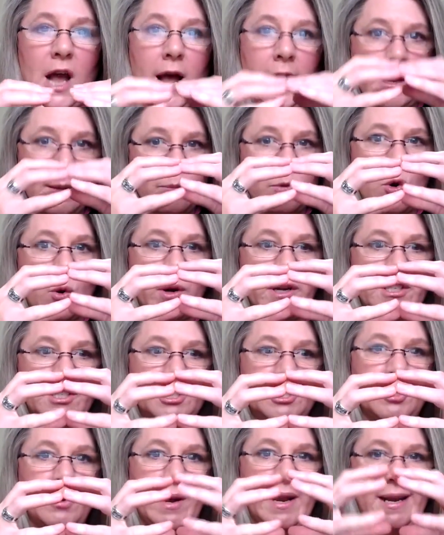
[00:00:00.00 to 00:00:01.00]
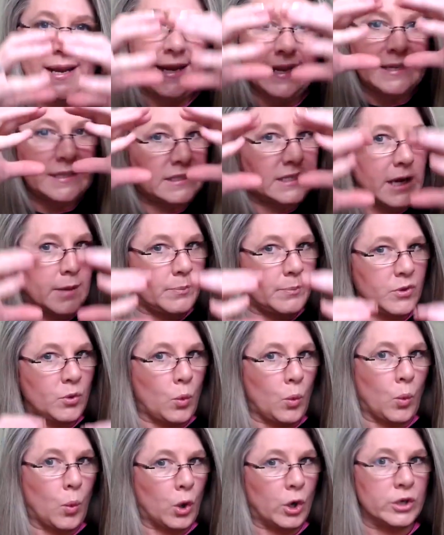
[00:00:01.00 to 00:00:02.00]
I am going to do an in depth
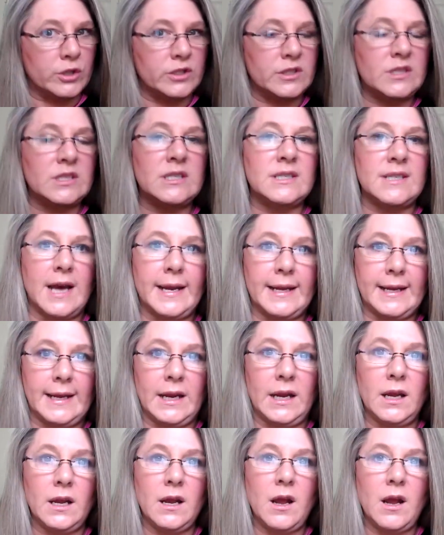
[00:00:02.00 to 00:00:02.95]
word study